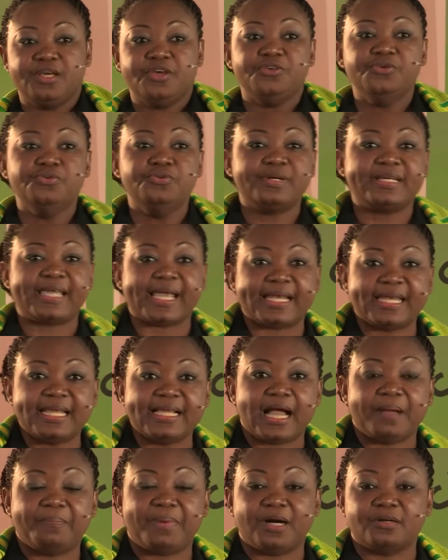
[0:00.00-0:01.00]
You're
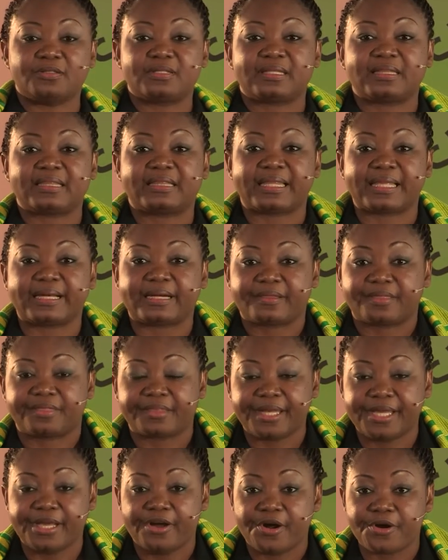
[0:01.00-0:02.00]
getting about
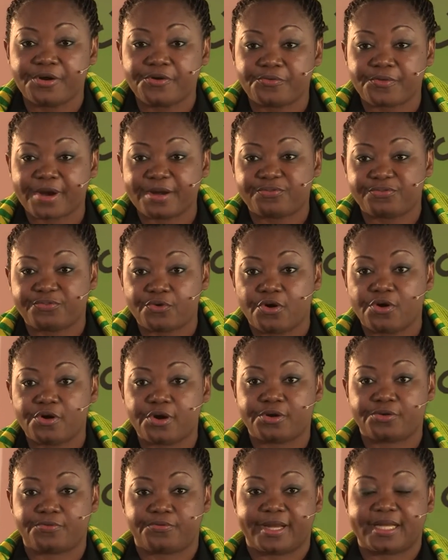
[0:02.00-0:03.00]
300,
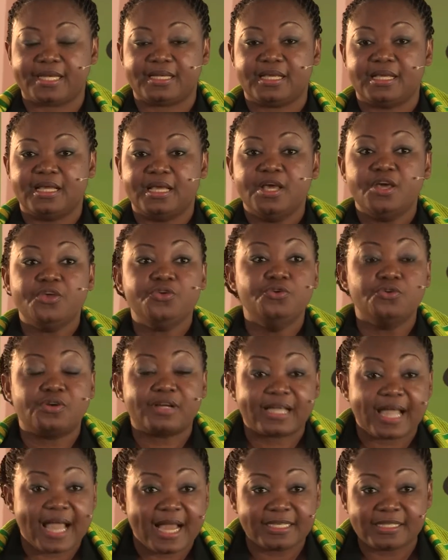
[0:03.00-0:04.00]
400. You
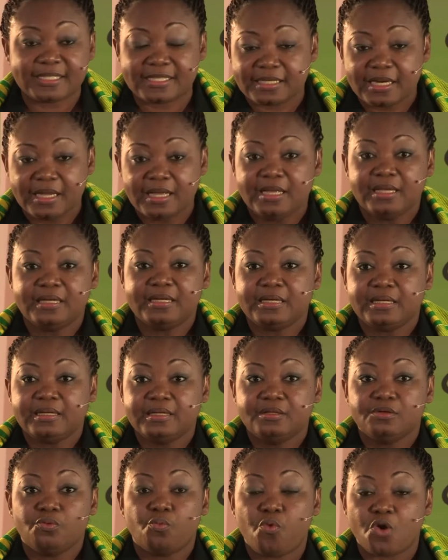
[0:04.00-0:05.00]
can't
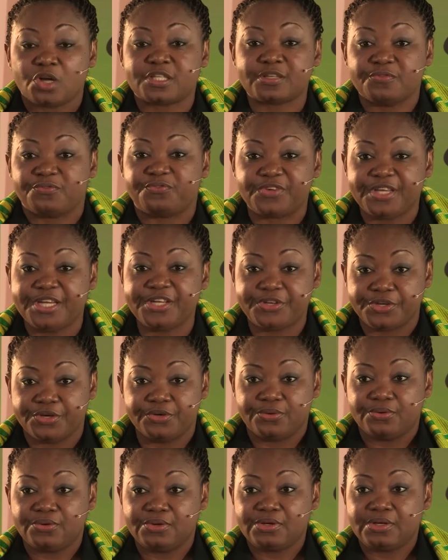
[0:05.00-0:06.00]
watch a
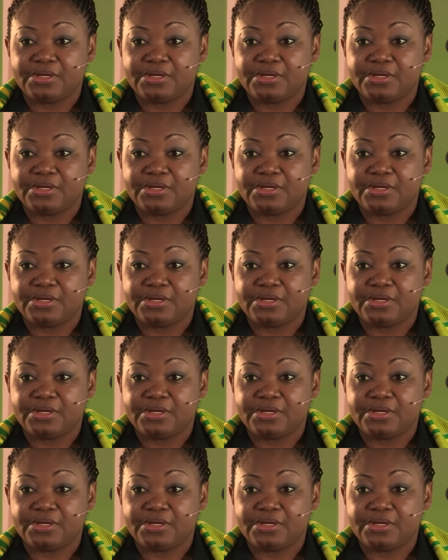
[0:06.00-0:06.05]
video.